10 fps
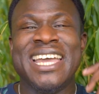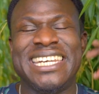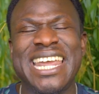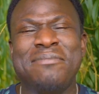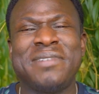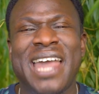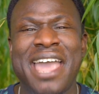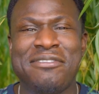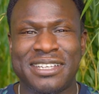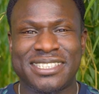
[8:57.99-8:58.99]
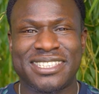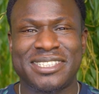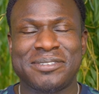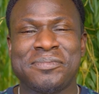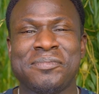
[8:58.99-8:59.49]
Deep
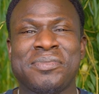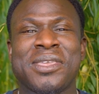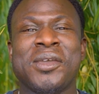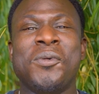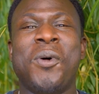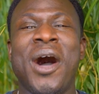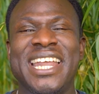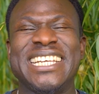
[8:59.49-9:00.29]
Divers, what